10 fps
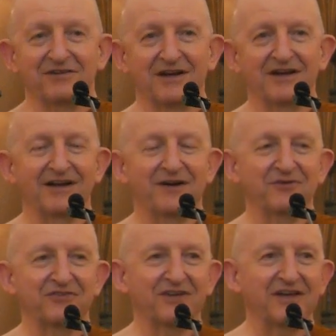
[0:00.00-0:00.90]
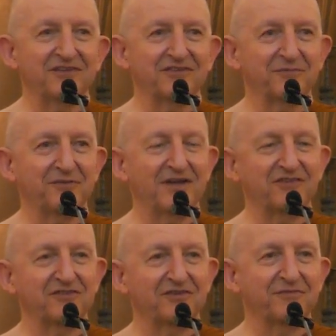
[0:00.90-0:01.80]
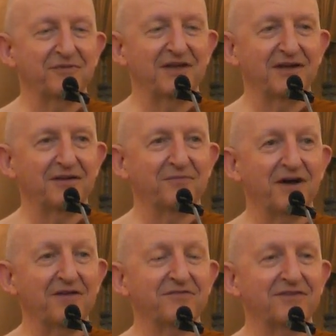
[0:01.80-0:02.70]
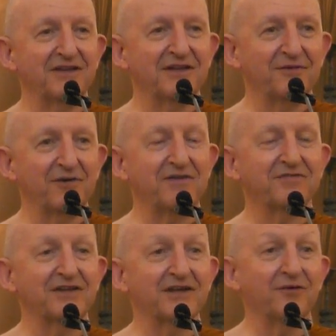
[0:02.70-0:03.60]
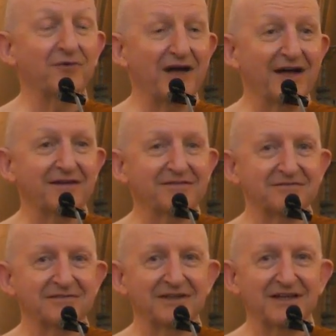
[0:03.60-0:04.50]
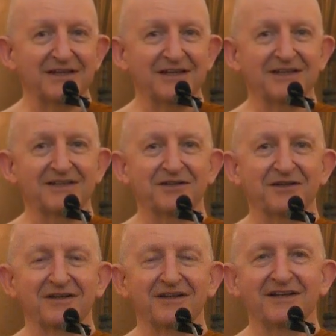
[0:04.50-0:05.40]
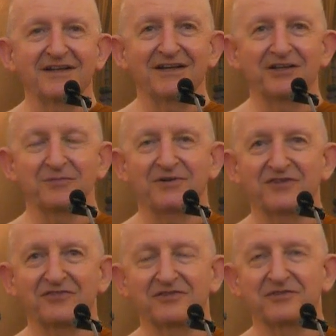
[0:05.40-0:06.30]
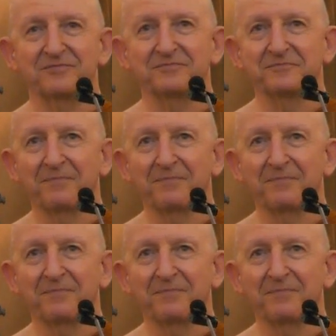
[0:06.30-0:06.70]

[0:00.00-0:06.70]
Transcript: I would say, is the place of being mindfully, awakefully aware in the present.